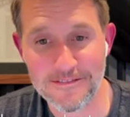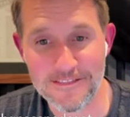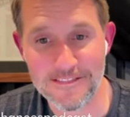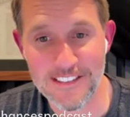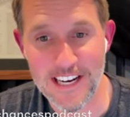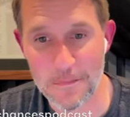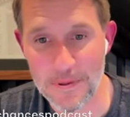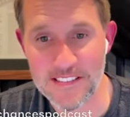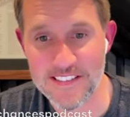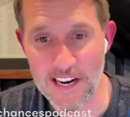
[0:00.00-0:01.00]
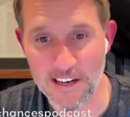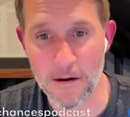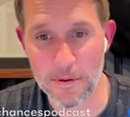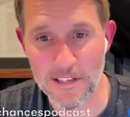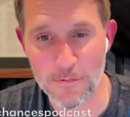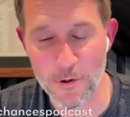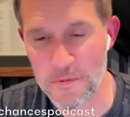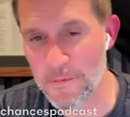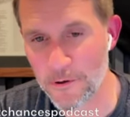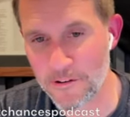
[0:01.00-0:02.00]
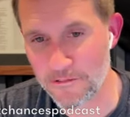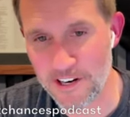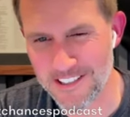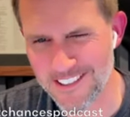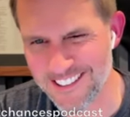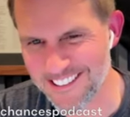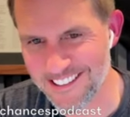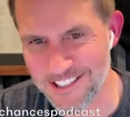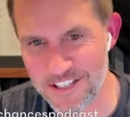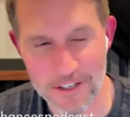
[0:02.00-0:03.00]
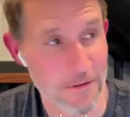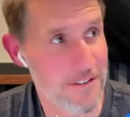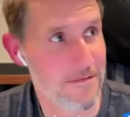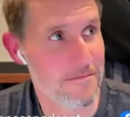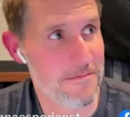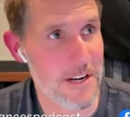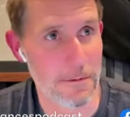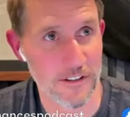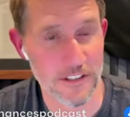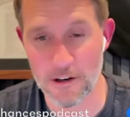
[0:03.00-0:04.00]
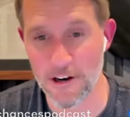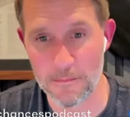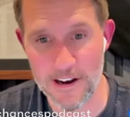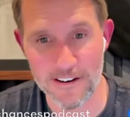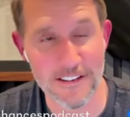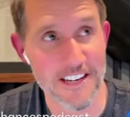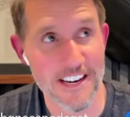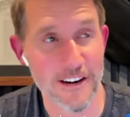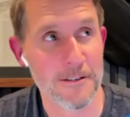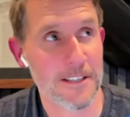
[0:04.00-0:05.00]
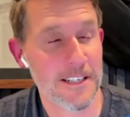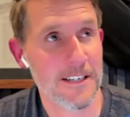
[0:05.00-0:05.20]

Okay. At a big tech company, which people okay. can find on LinkedIn. I just don't typically talk about it on the air.